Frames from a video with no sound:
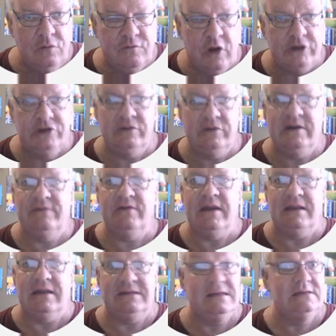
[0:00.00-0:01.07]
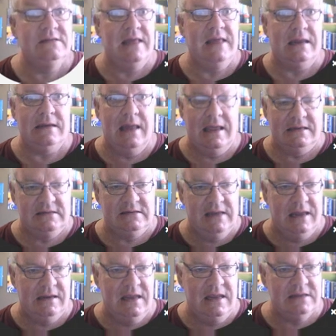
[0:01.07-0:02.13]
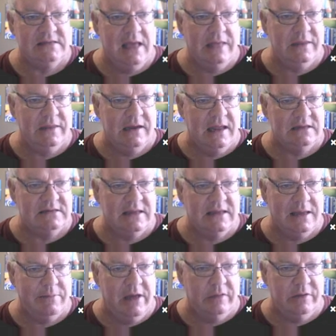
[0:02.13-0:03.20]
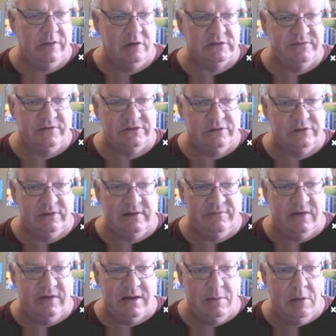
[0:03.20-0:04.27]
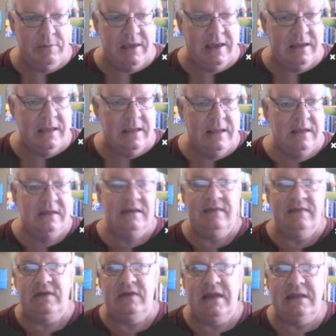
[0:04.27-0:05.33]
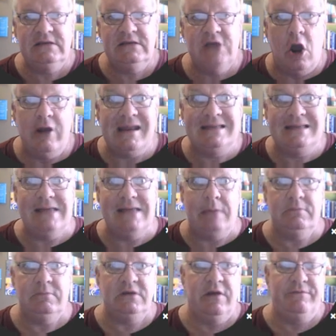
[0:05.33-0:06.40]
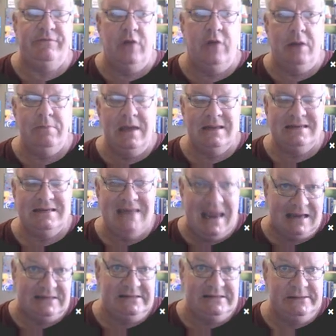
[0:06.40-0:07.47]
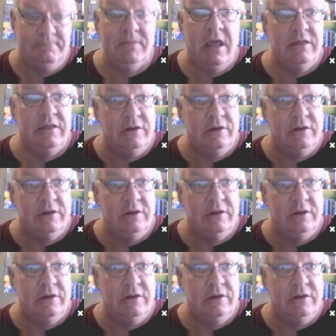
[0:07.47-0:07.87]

You've got your dividends. Isn't that nice? And here's the other nice thing about those of us who live in Namibia. Dividends are exempt from tax.